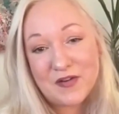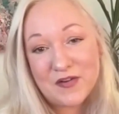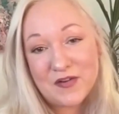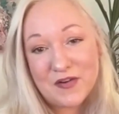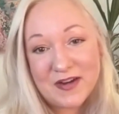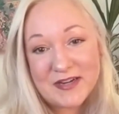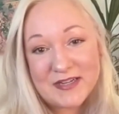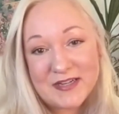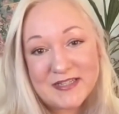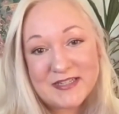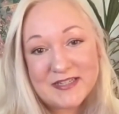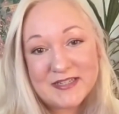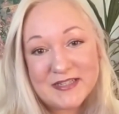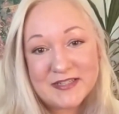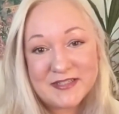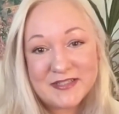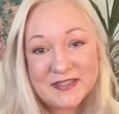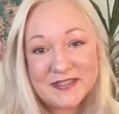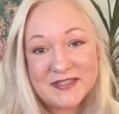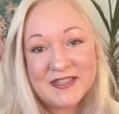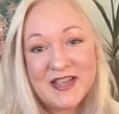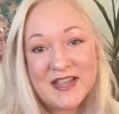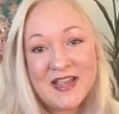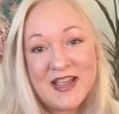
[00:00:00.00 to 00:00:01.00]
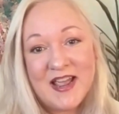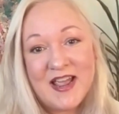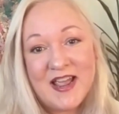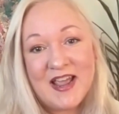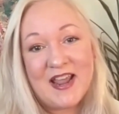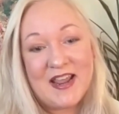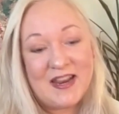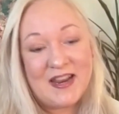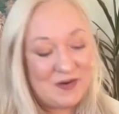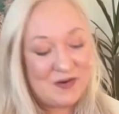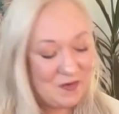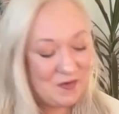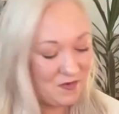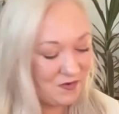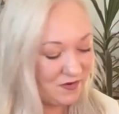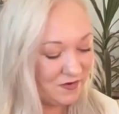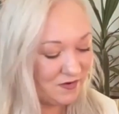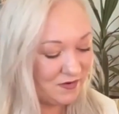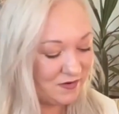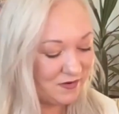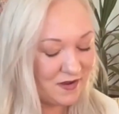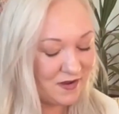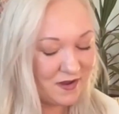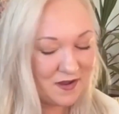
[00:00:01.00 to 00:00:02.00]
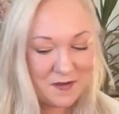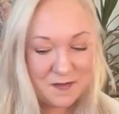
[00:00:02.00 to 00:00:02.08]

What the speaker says: your ideas and your